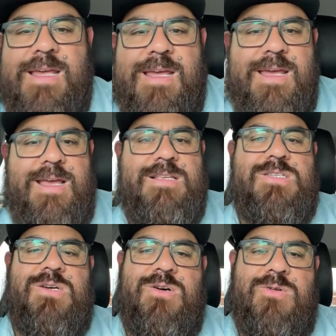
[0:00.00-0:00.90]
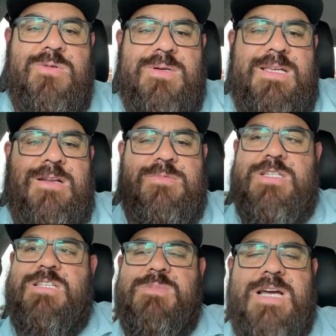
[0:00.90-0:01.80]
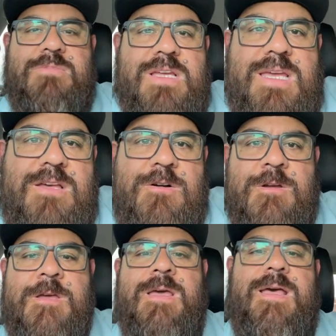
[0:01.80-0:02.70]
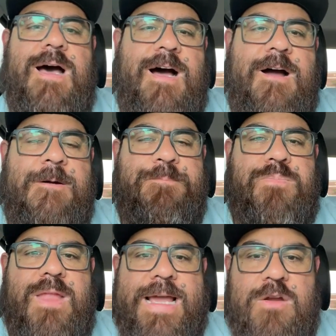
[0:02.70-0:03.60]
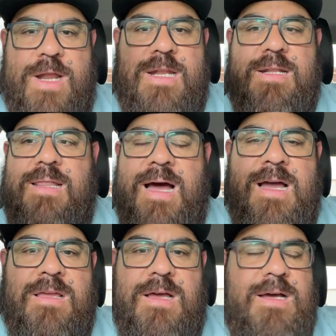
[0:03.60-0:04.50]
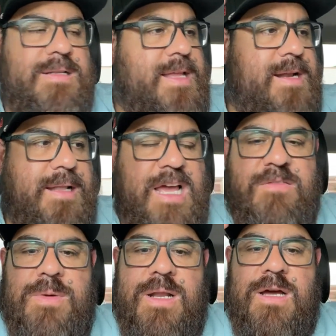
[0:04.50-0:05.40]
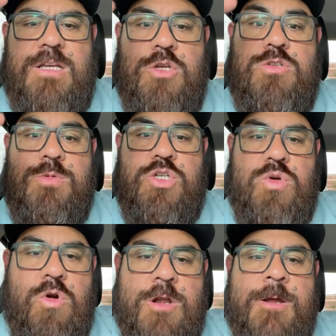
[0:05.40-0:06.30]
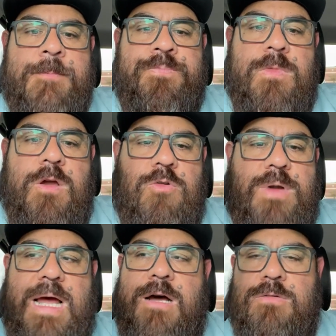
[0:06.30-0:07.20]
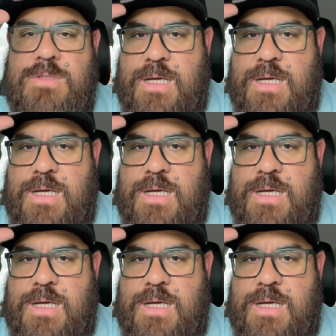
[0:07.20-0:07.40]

And so, just some time to kill. I created a live, not a live, but a YouTube short around